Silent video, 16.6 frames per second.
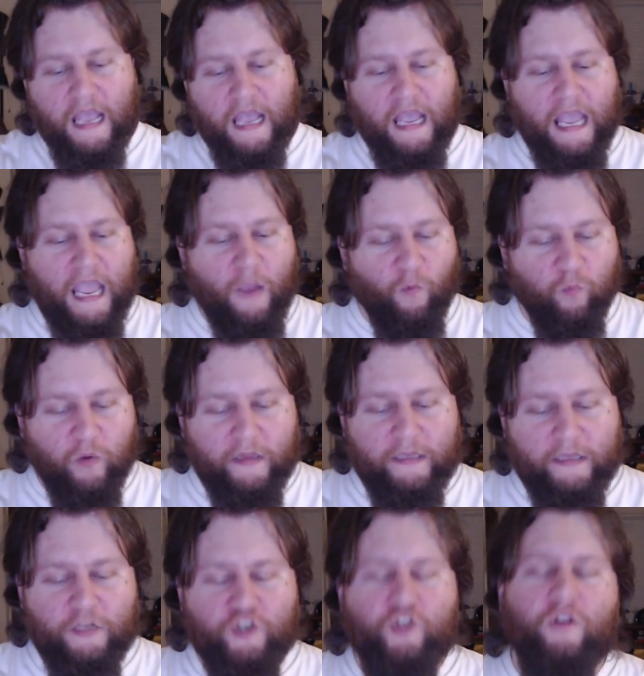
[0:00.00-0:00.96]
It
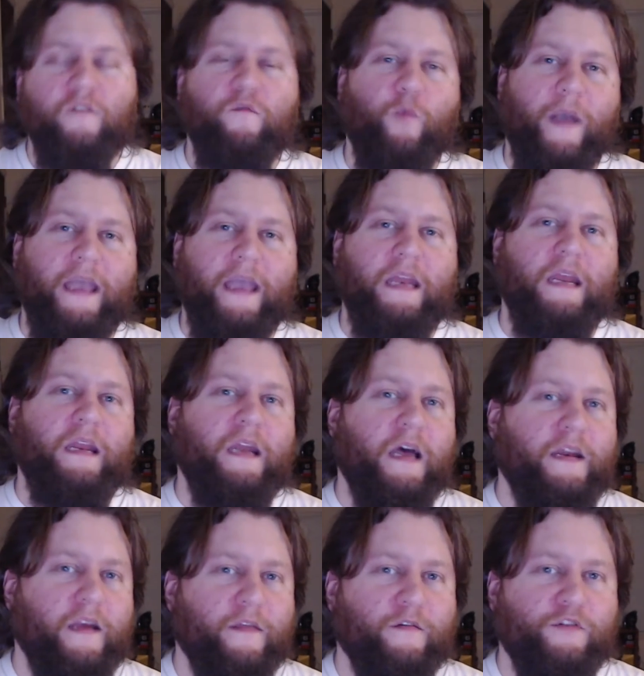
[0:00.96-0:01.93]
really should have waited
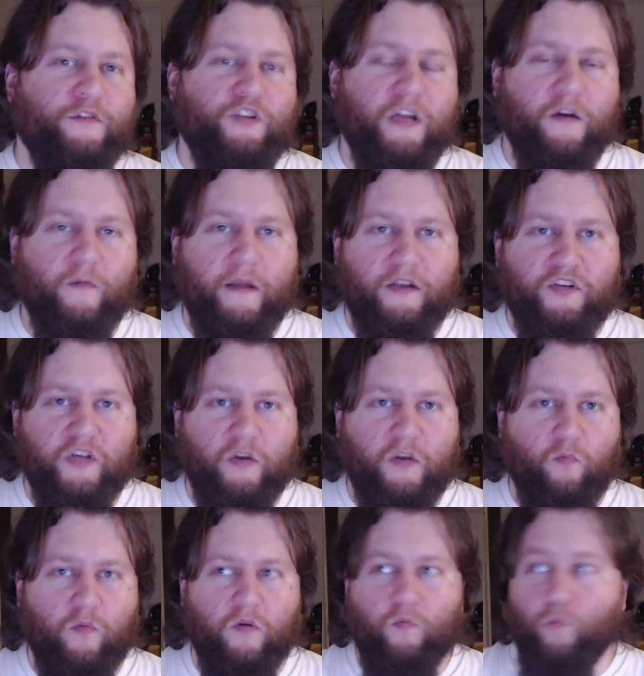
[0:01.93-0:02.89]
another
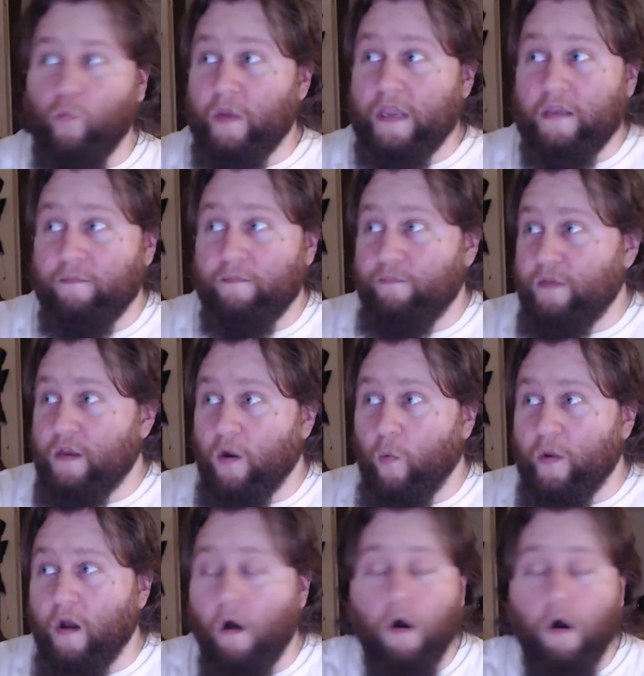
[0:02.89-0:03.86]
generation when
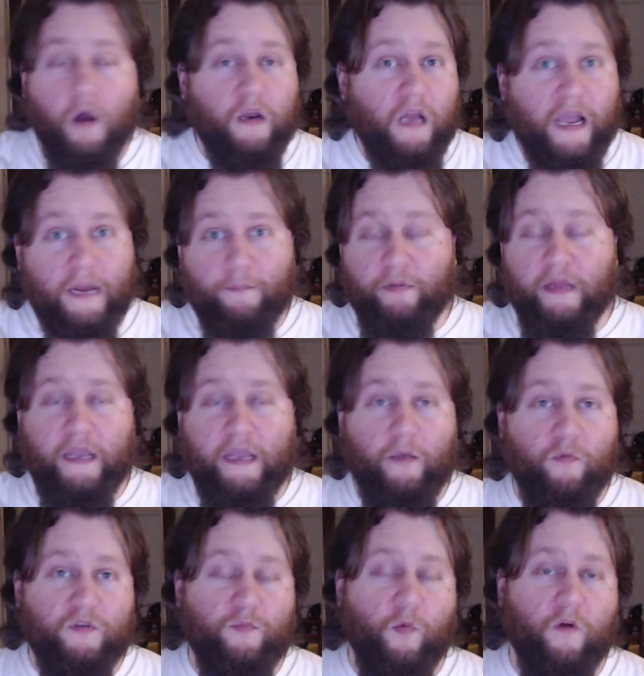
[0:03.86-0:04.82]
when online play
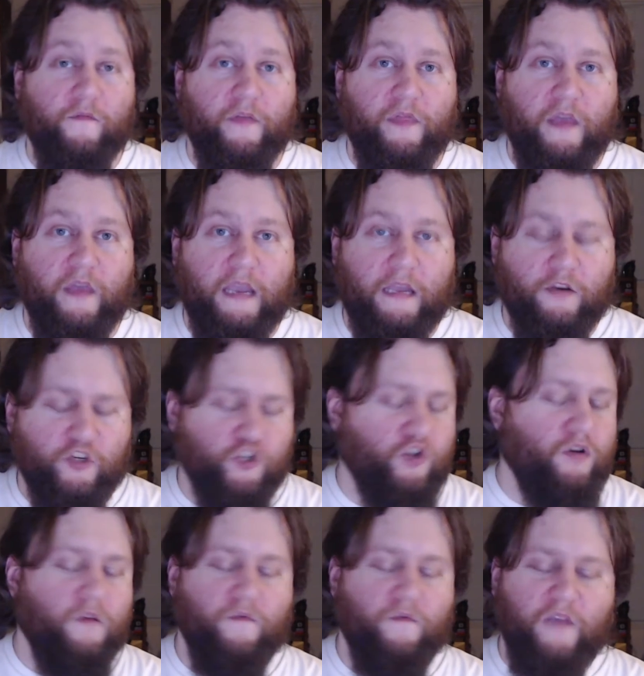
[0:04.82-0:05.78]
was more of a thing. It
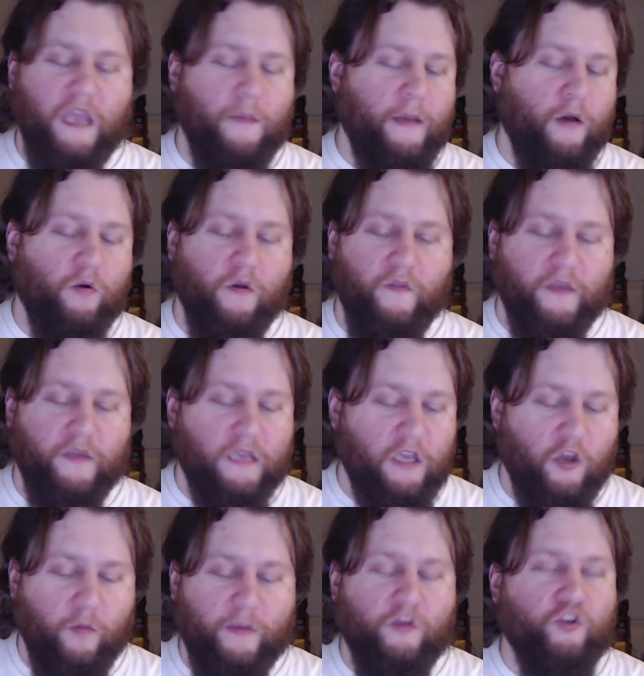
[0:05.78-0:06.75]
shouldn't have came out on the
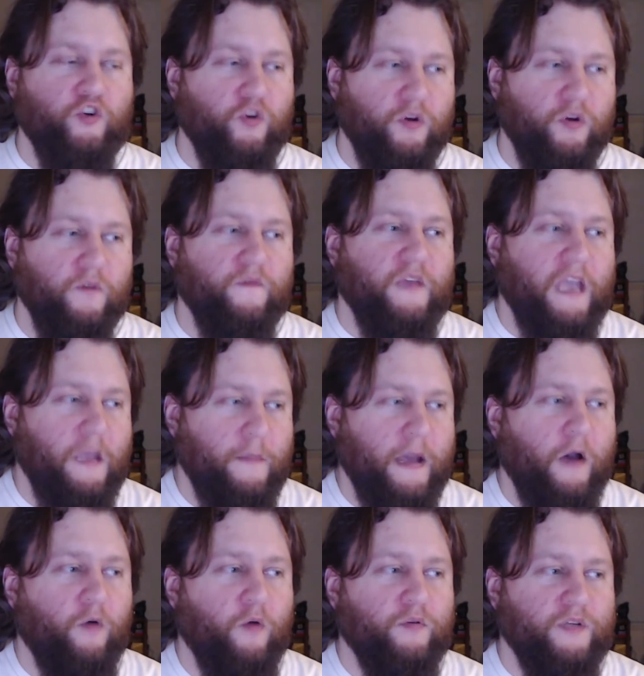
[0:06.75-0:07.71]
Cube. It should have came
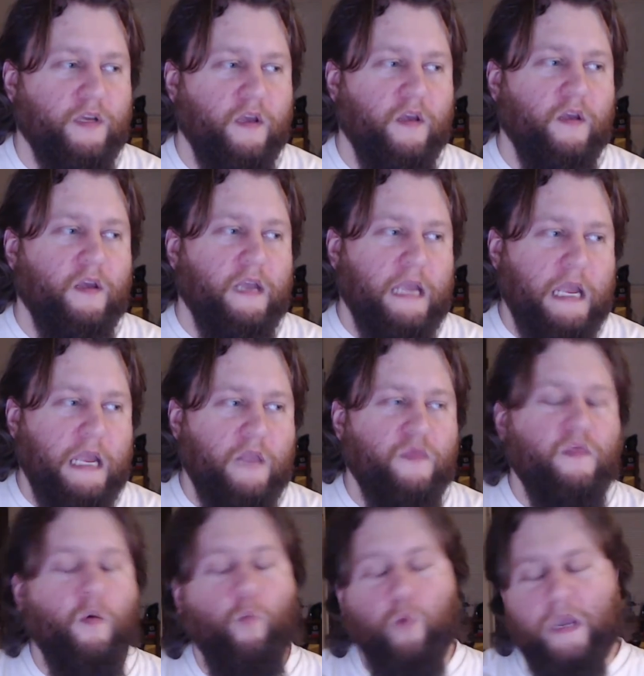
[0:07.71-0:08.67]
out
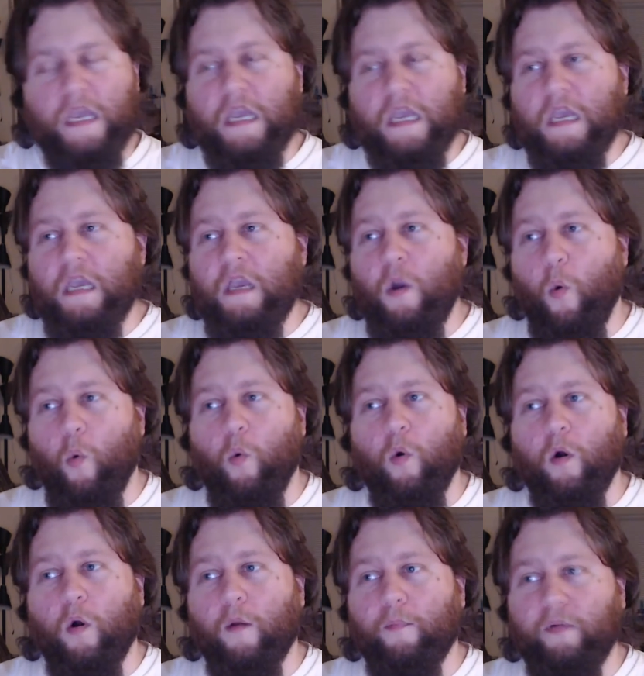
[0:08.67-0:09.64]
in the Wii
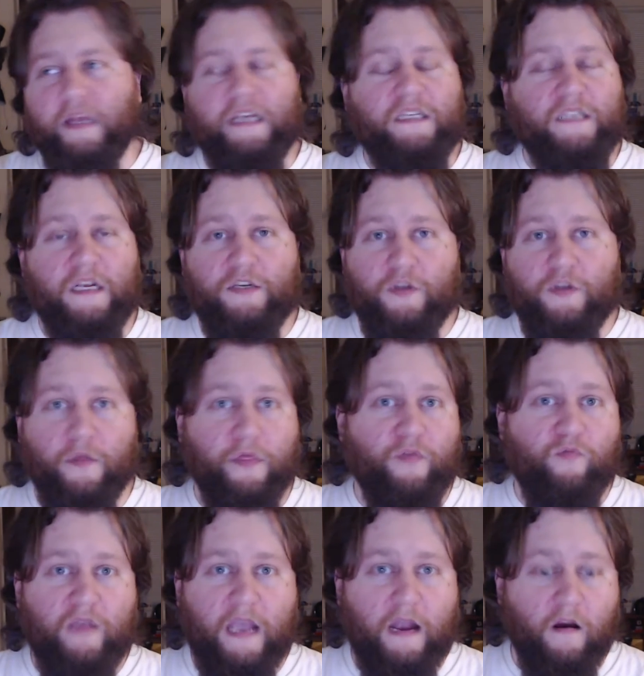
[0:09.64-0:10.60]
or PlayStation
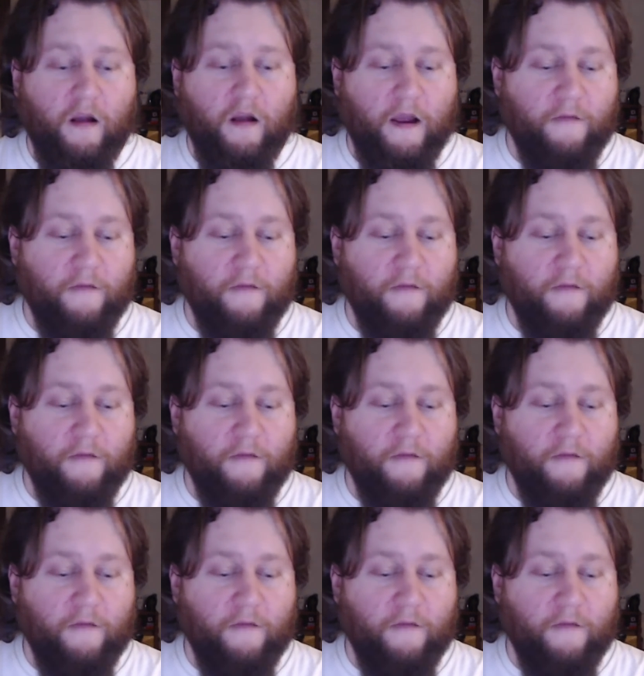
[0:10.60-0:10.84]
3 era.